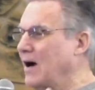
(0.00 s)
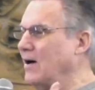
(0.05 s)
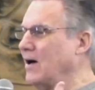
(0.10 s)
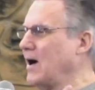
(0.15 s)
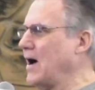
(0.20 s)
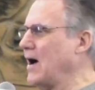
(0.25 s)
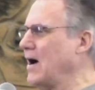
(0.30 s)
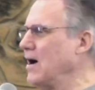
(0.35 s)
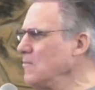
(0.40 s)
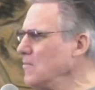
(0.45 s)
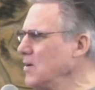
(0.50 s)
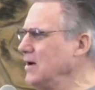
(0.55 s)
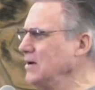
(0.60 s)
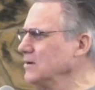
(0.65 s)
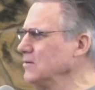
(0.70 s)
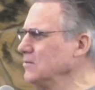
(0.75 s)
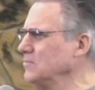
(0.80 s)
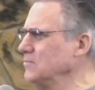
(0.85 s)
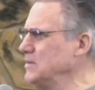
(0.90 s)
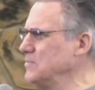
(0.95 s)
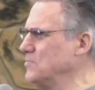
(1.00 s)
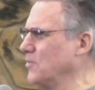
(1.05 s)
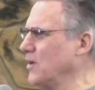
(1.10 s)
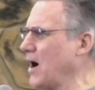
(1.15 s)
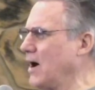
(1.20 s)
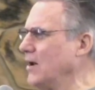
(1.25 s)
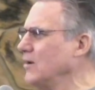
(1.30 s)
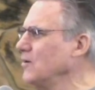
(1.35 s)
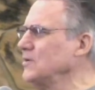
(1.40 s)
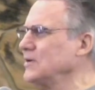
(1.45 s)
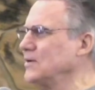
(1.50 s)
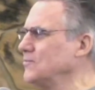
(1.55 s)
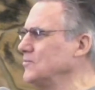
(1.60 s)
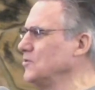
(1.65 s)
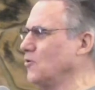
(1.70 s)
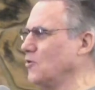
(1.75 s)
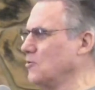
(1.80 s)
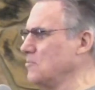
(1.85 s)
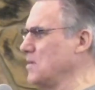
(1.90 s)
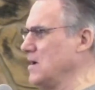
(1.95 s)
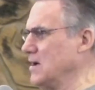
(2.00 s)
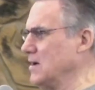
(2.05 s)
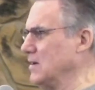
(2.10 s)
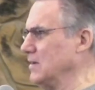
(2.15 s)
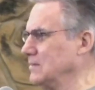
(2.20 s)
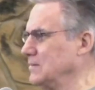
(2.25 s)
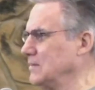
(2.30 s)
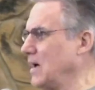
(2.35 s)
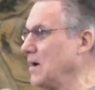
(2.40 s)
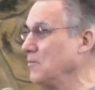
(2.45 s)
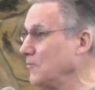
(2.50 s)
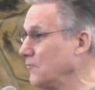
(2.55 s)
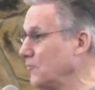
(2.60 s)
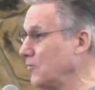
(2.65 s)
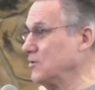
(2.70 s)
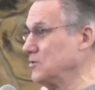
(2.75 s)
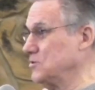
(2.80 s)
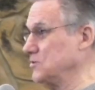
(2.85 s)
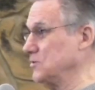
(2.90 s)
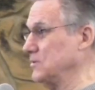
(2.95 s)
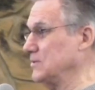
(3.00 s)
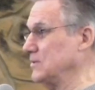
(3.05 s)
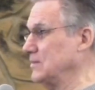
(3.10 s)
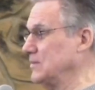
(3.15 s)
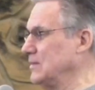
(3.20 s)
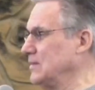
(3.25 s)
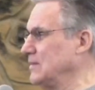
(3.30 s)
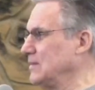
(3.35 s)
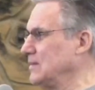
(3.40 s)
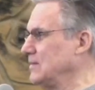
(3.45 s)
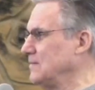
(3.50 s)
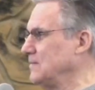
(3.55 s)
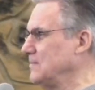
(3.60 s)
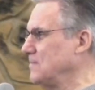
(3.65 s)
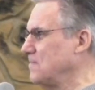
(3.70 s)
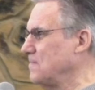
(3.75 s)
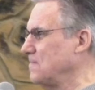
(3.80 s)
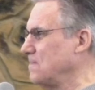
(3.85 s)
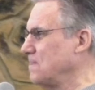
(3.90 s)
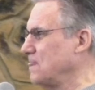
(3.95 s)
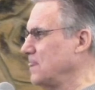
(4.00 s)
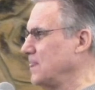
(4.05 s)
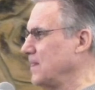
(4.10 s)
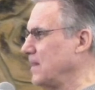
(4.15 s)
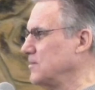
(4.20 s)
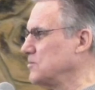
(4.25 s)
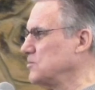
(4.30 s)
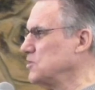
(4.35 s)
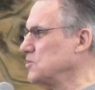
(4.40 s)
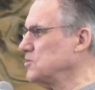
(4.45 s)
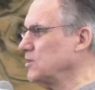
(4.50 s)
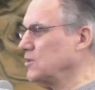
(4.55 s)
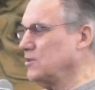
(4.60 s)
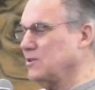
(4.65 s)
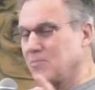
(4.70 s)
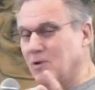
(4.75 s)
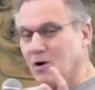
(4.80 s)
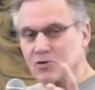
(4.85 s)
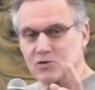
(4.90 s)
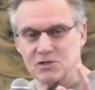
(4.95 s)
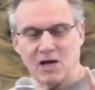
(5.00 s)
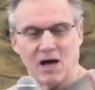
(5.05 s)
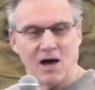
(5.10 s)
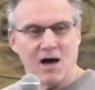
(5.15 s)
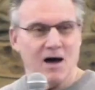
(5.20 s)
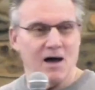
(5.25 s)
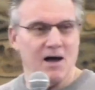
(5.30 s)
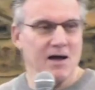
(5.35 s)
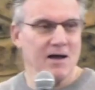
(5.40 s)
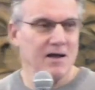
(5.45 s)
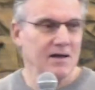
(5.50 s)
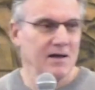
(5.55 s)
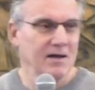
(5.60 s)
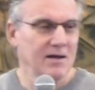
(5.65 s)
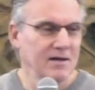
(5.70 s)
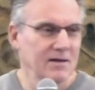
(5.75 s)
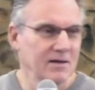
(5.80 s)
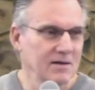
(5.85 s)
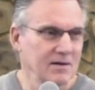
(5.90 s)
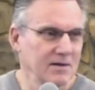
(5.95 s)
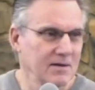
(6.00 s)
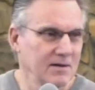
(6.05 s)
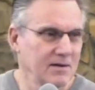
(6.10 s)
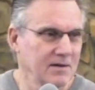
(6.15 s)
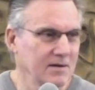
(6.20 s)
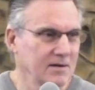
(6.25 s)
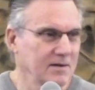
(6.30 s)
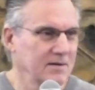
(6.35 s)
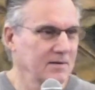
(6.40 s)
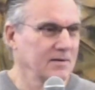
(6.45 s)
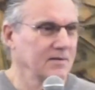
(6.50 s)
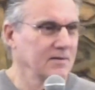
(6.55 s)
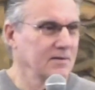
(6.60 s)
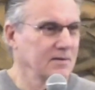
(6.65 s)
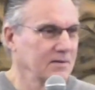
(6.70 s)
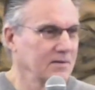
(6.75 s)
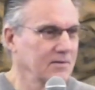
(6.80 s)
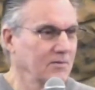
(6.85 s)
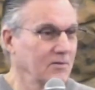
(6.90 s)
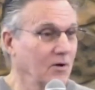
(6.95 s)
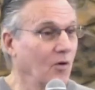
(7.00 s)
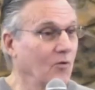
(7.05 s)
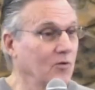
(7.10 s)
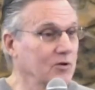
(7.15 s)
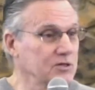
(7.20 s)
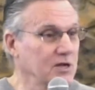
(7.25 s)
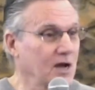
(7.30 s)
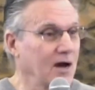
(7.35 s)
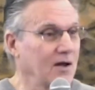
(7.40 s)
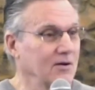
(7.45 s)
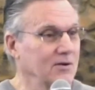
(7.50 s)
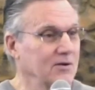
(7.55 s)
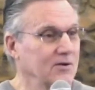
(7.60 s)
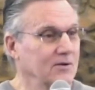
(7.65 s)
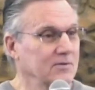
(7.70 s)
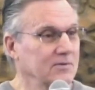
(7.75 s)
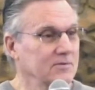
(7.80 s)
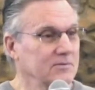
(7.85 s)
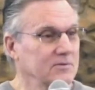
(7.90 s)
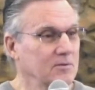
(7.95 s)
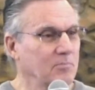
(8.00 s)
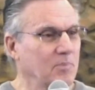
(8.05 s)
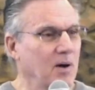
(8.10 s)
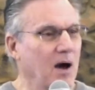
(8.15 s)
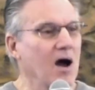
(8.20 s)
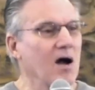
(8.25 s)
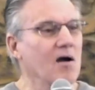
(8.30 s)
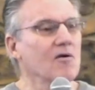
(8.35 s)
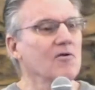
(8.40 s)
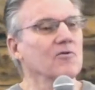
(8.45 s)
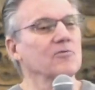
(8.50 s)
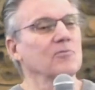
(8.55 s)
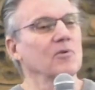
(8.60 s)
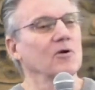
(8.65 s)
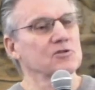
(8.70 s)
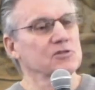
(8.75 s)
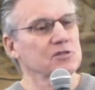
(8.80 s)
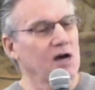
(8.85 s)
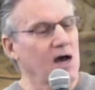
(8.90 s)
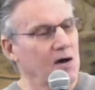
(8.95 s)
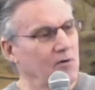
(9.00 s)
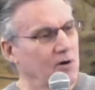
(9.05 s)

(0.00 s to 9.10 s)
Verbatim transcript: How, how am I going to be? I don't even know a man. I'm a virgin. And she said, The Most High overshadow you. The power of the Most